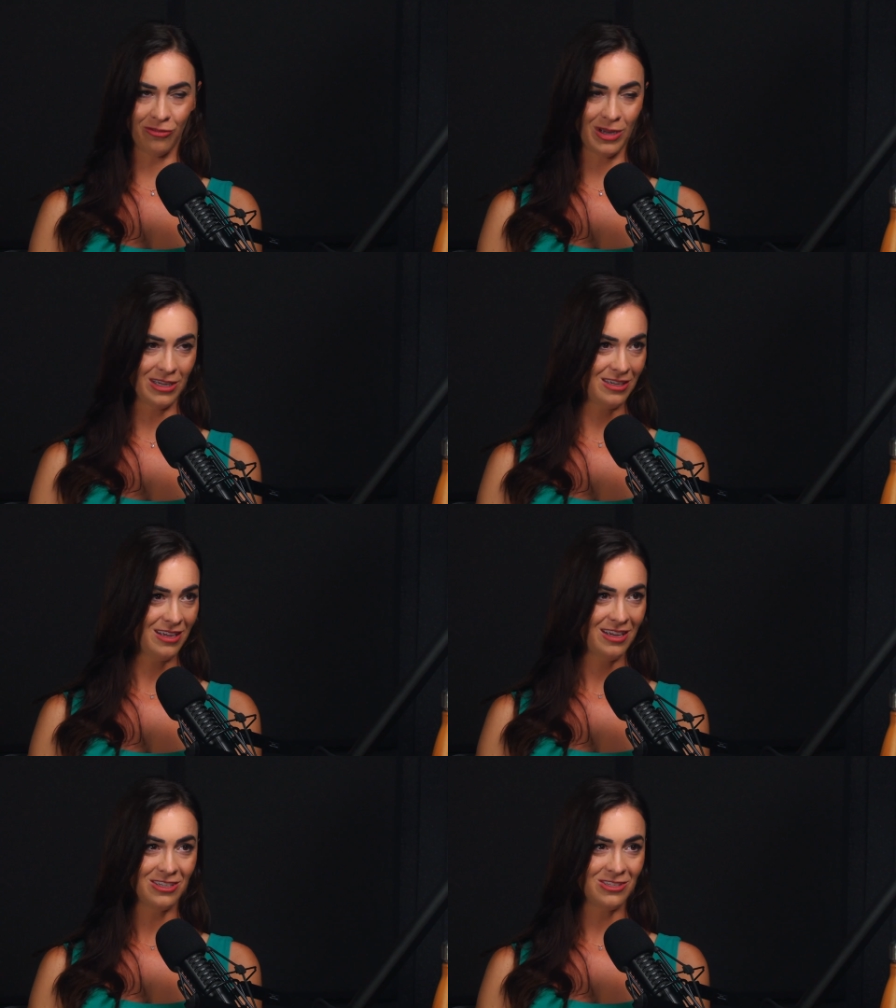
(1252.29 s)
of my
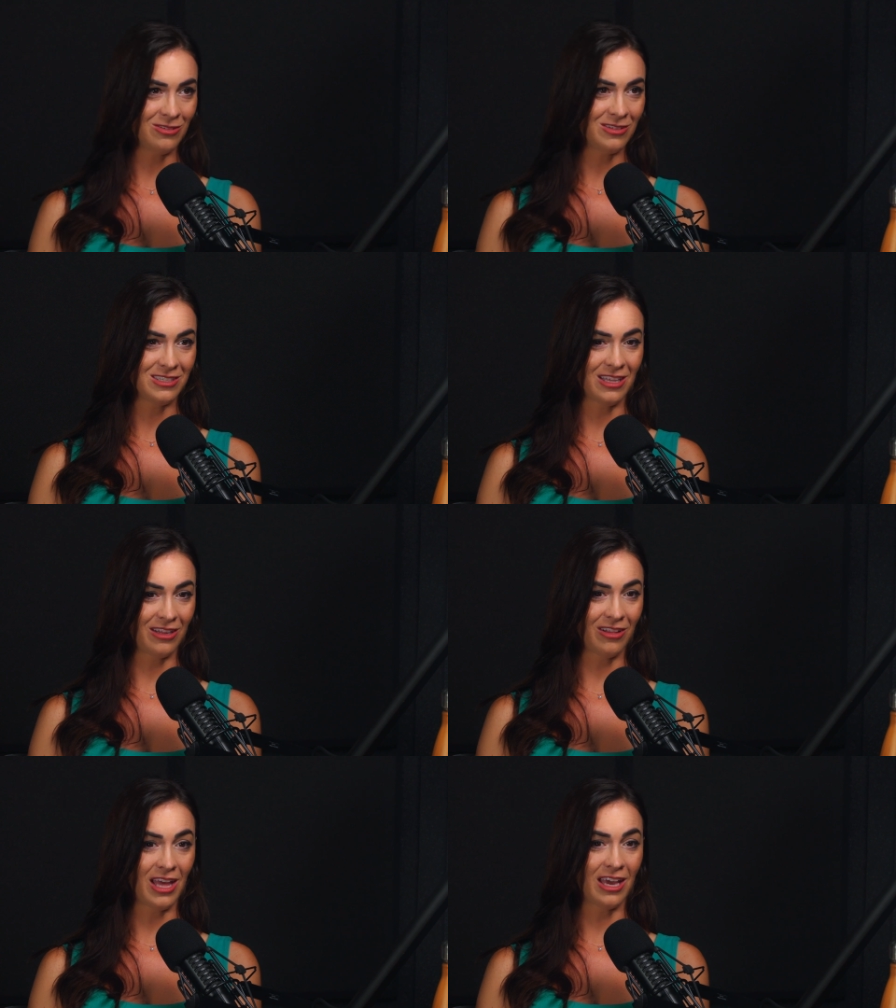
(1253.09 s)
students and
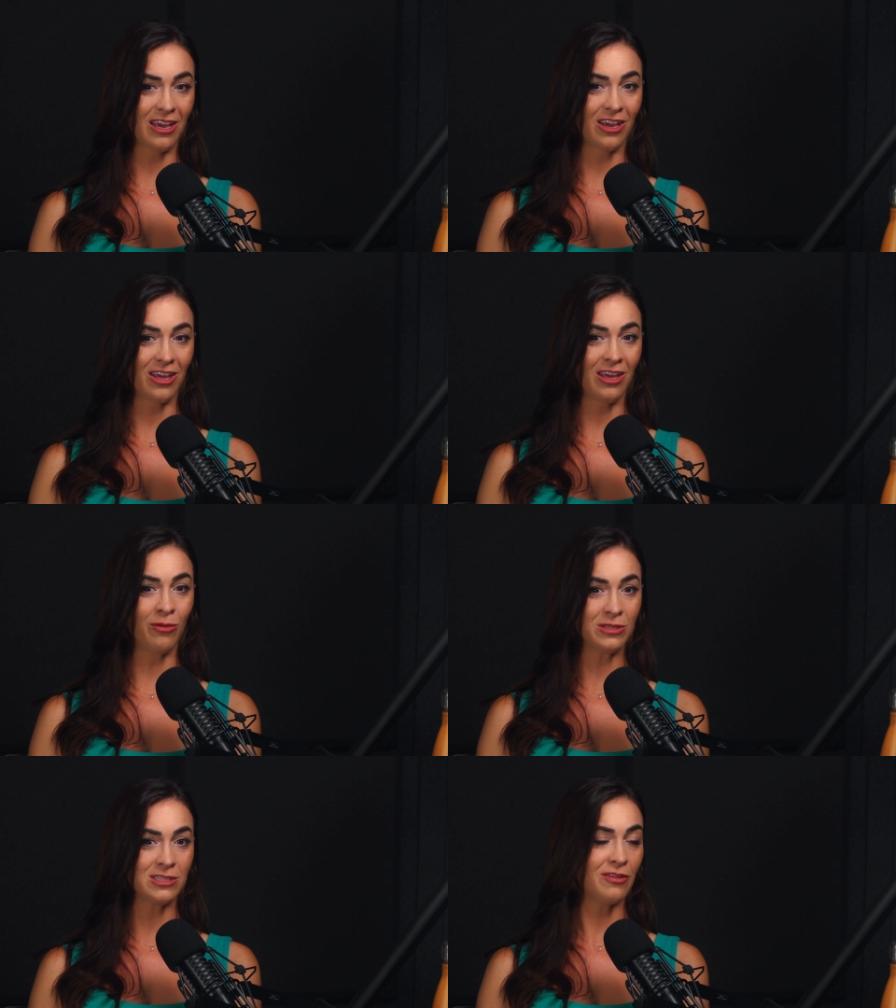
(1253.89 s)
they're like it
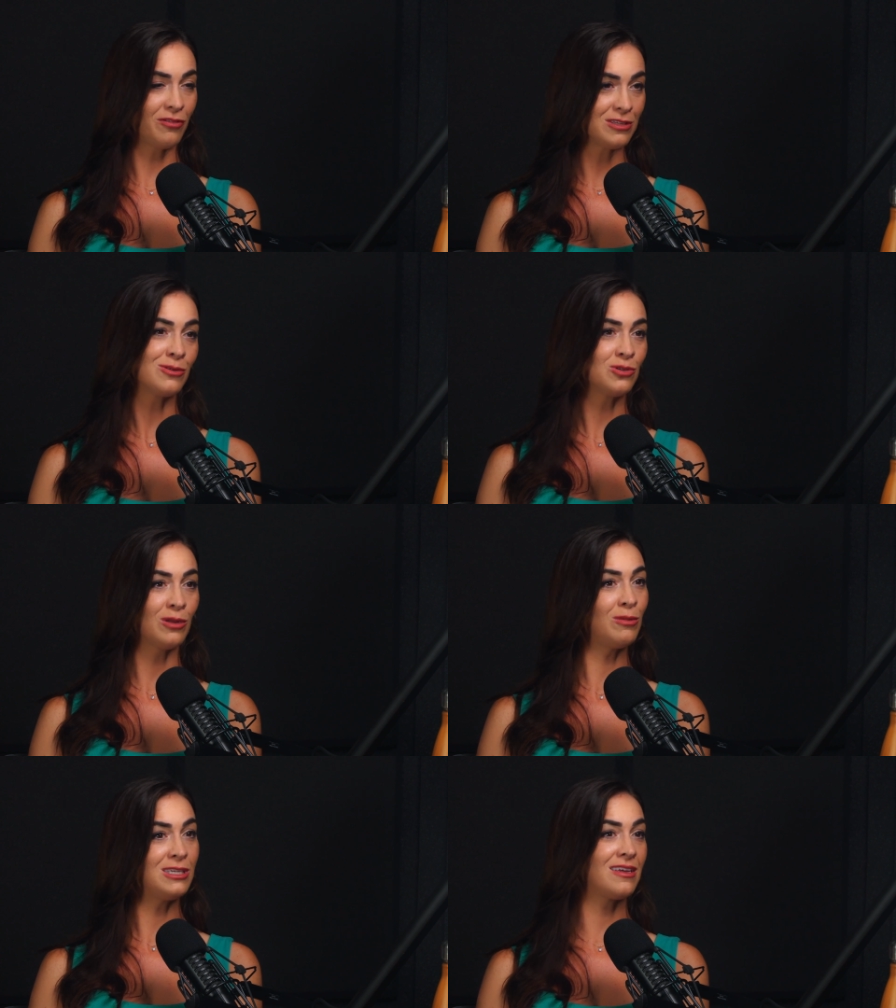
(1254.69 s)
was the difference
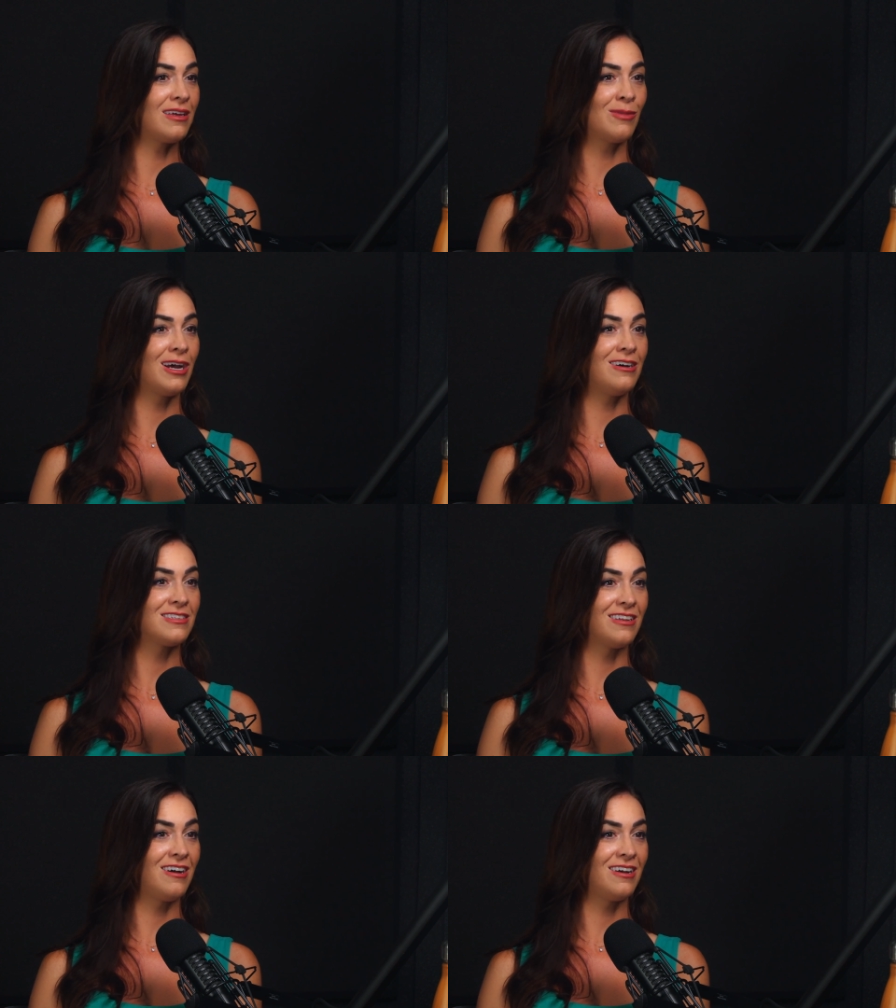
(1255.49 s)
between me selling my house
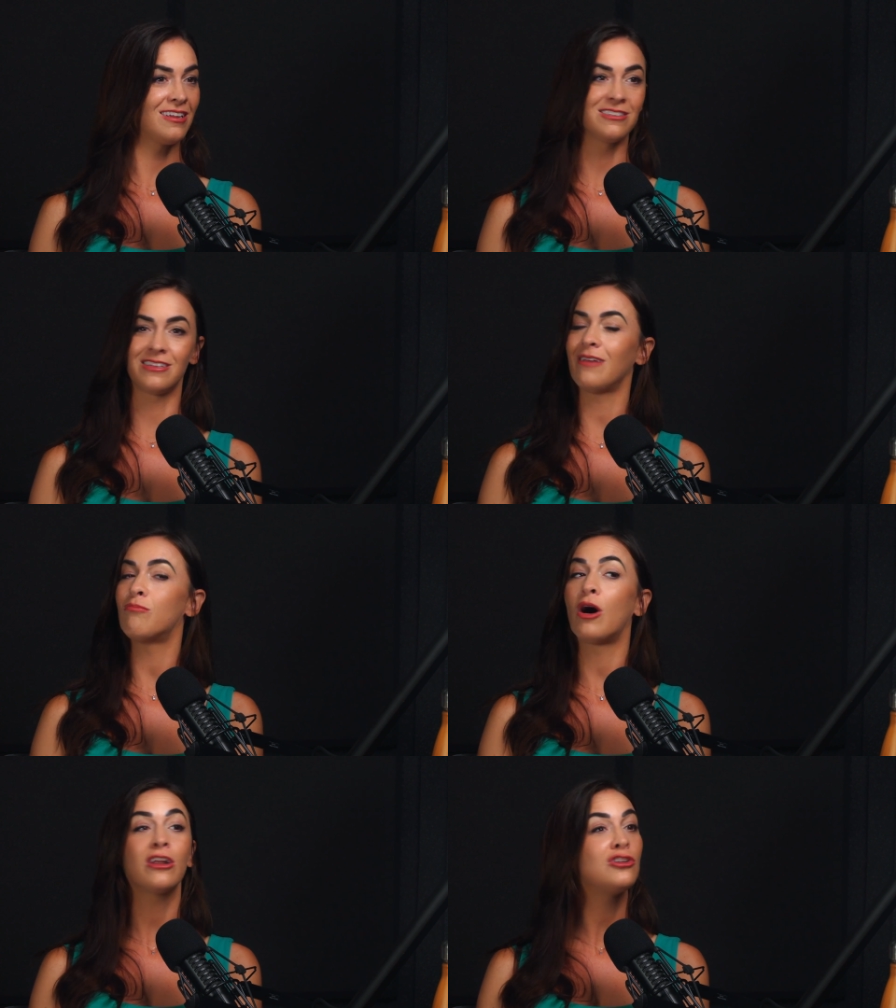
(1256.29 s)
and not cuz they
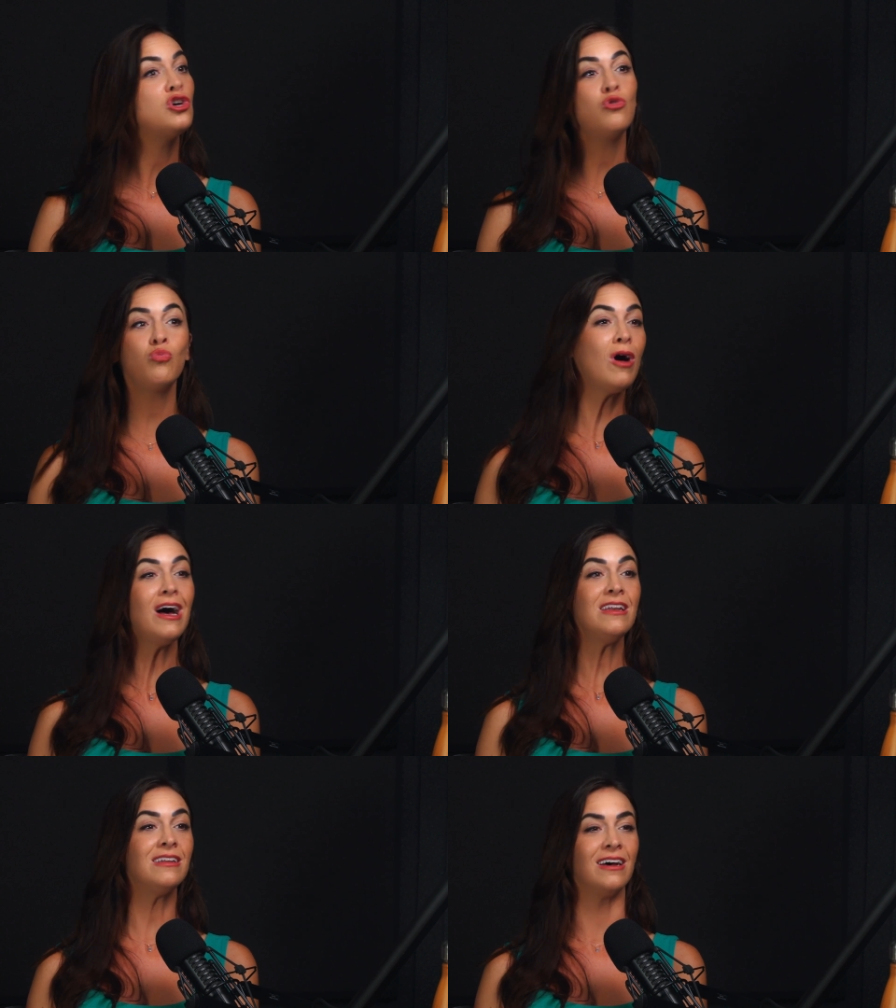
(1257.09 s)
bought a
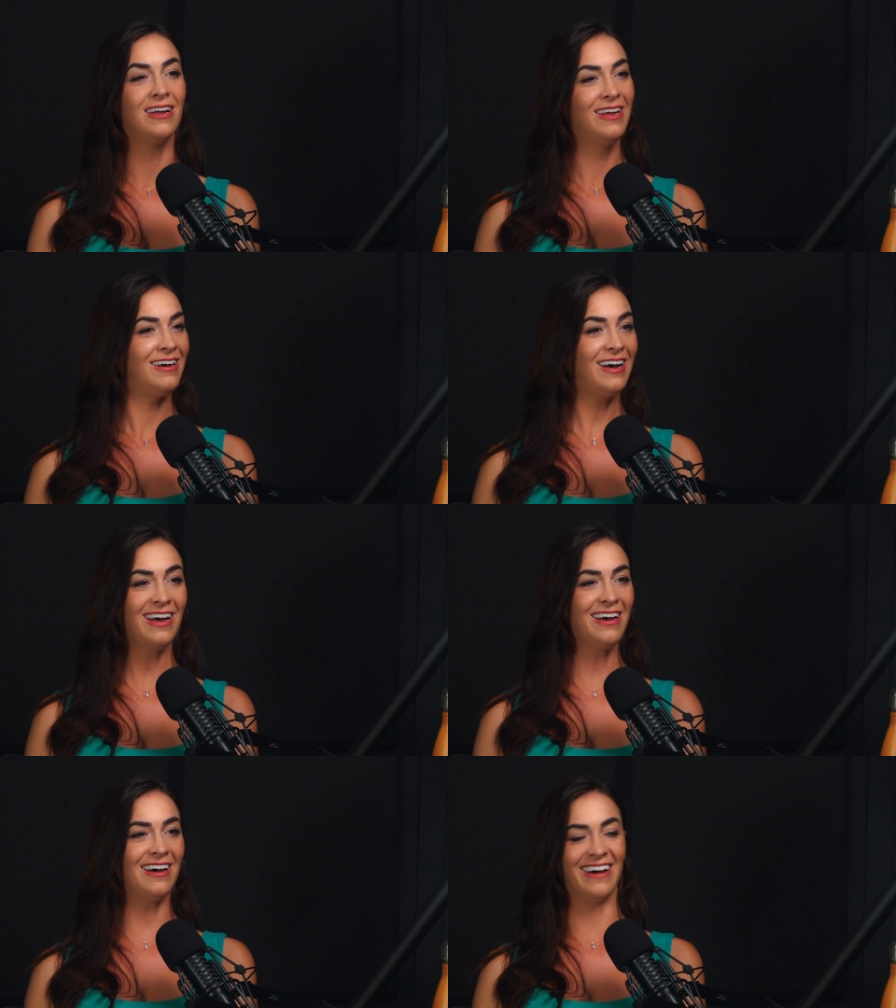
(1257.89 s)
2-1. Uh,
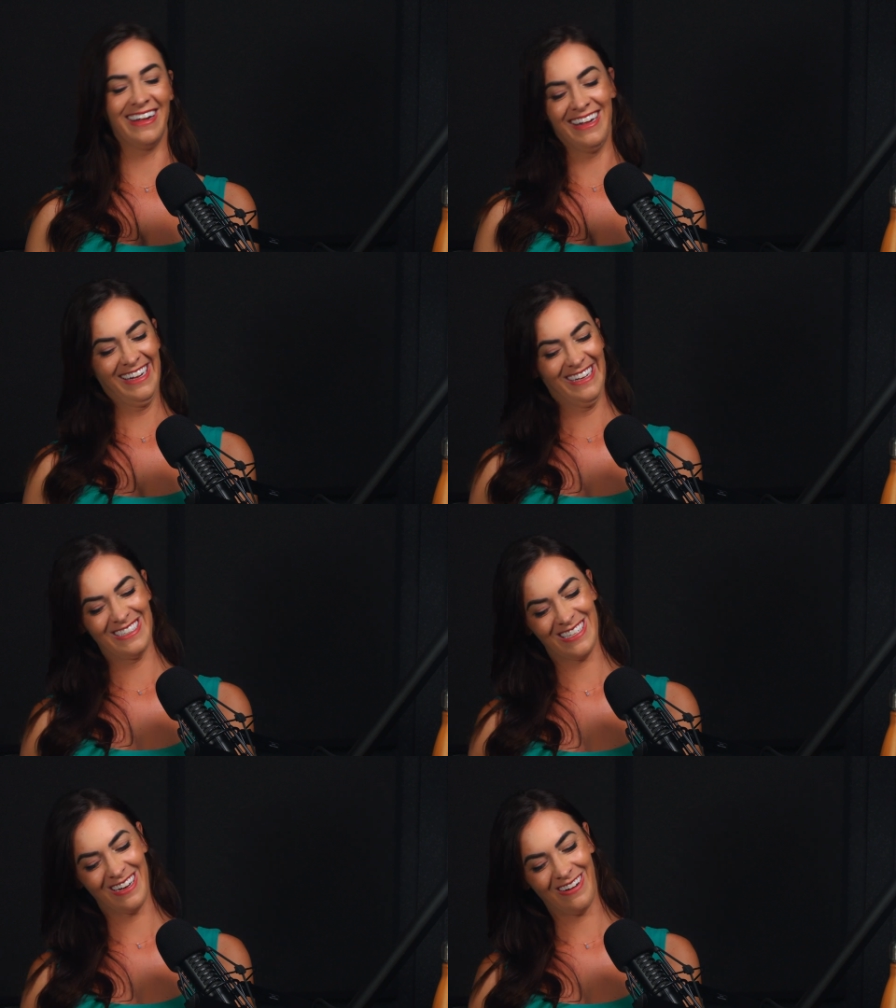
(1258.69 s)
ah. Uh-uh.
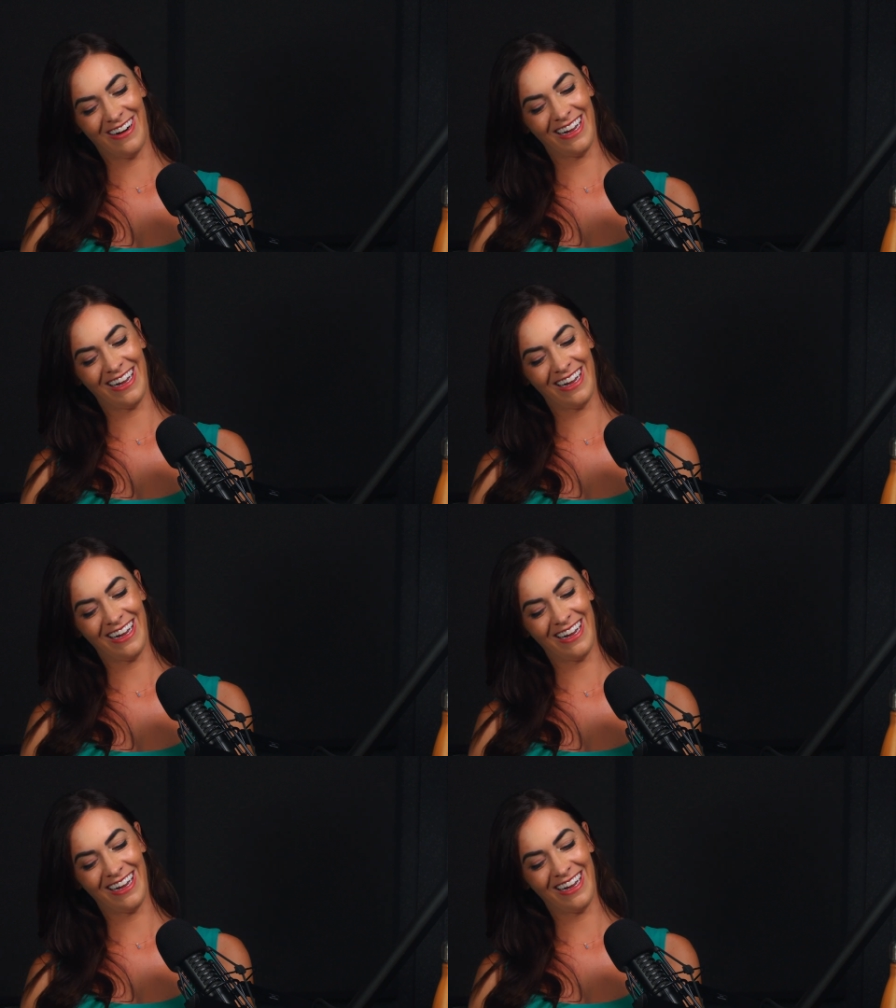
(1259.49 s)
So, all